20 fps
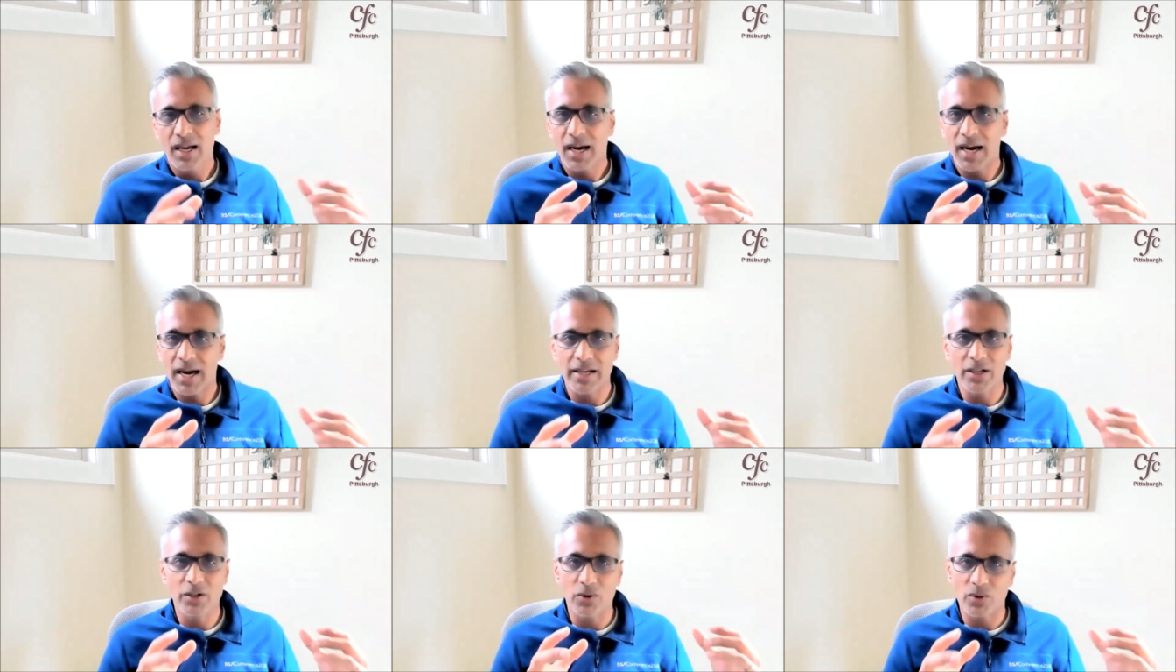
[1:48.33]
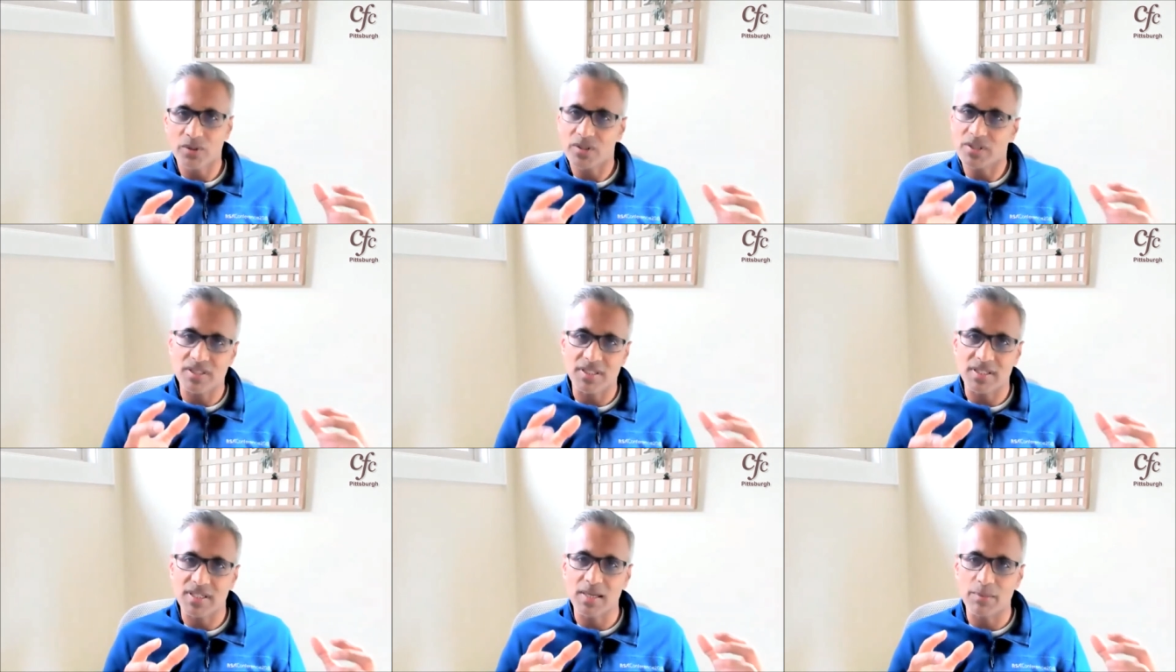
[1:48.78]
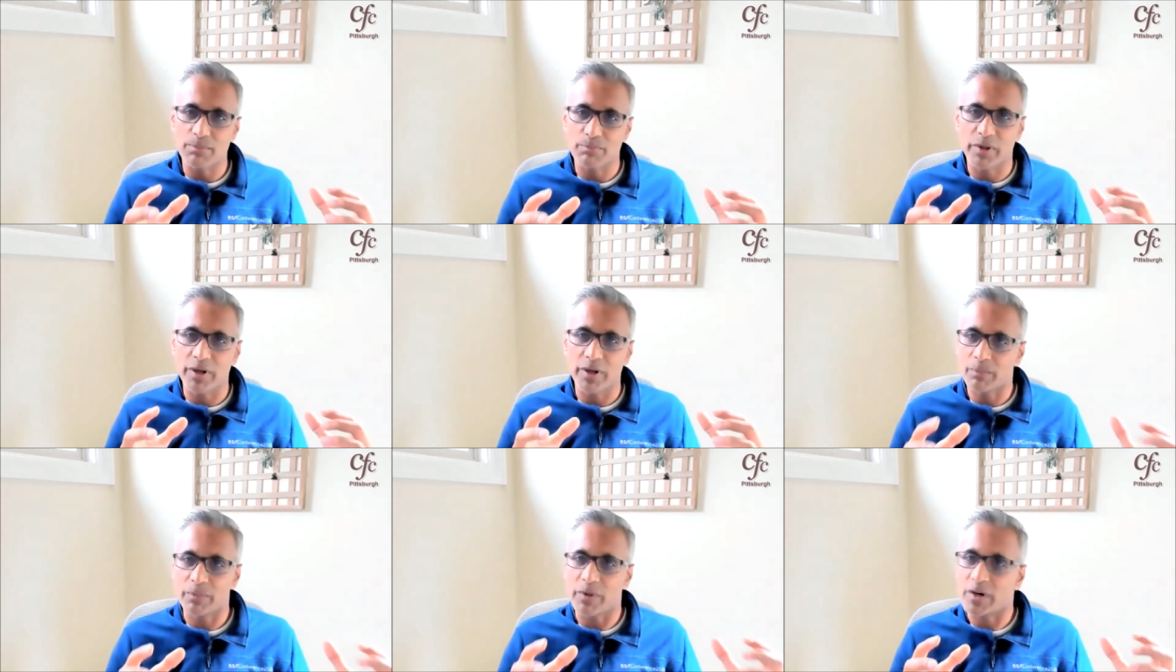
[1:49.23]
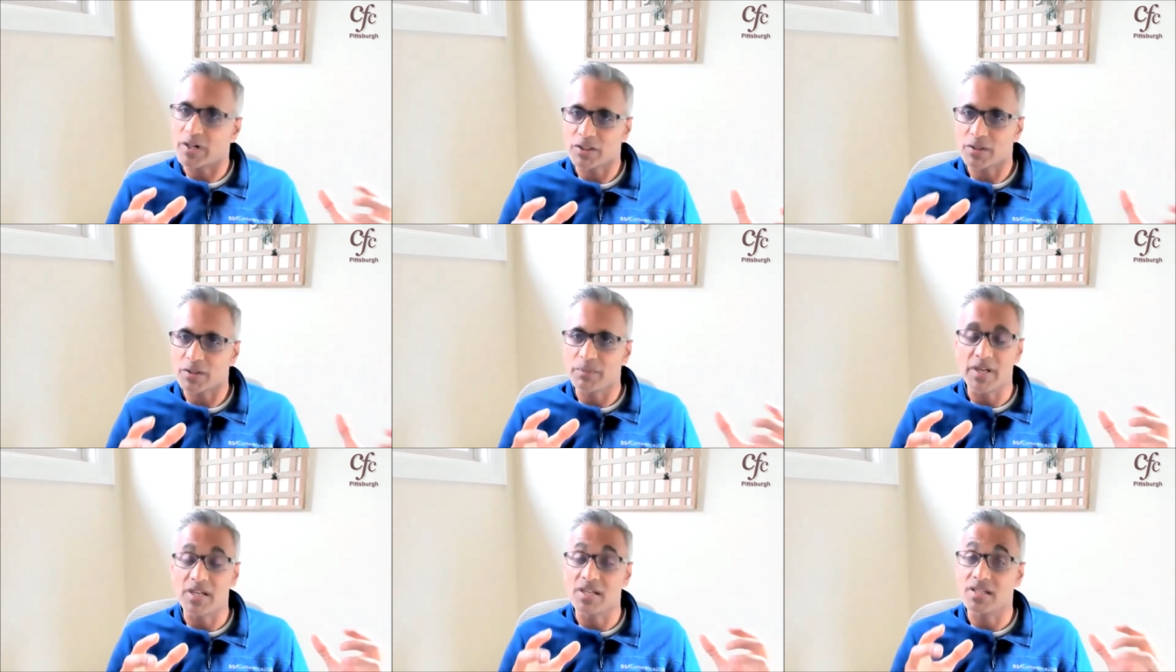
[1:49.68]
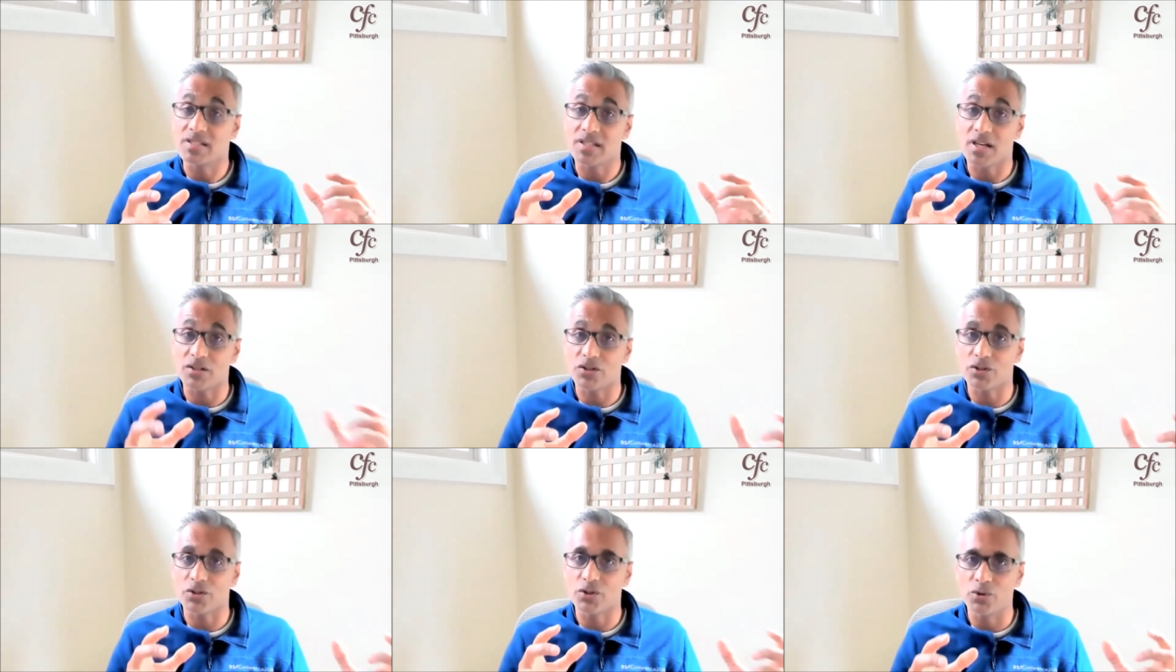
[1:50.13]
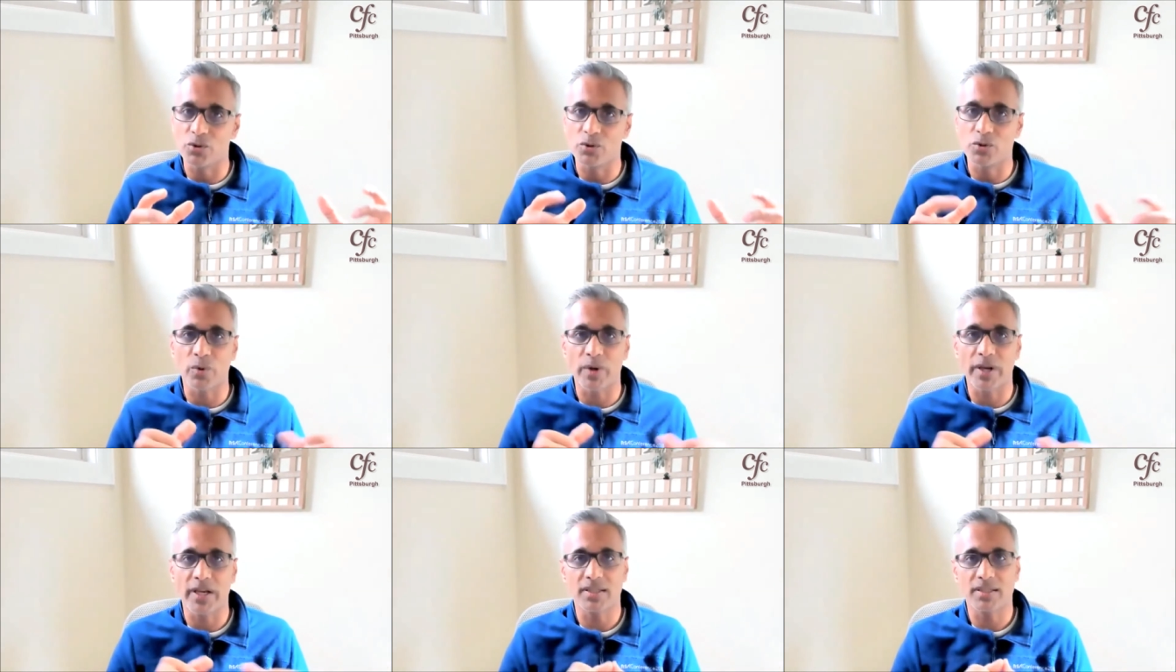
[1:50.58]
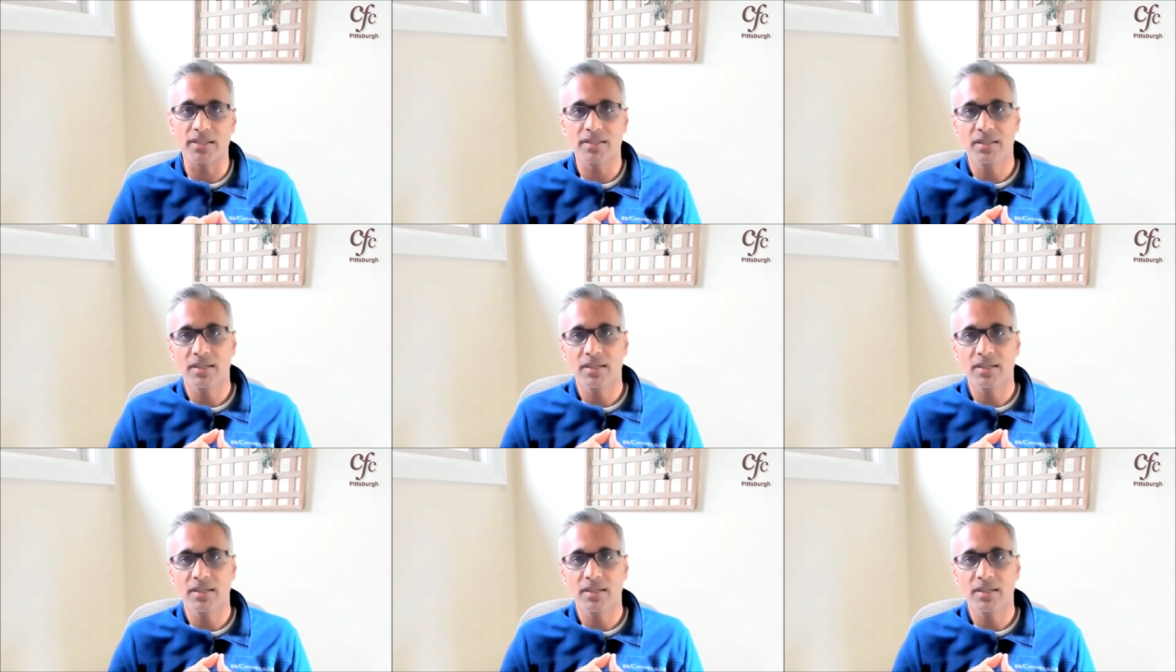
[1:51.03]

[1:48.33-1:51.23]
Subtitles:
I don't see peer pressure being such a huge weight.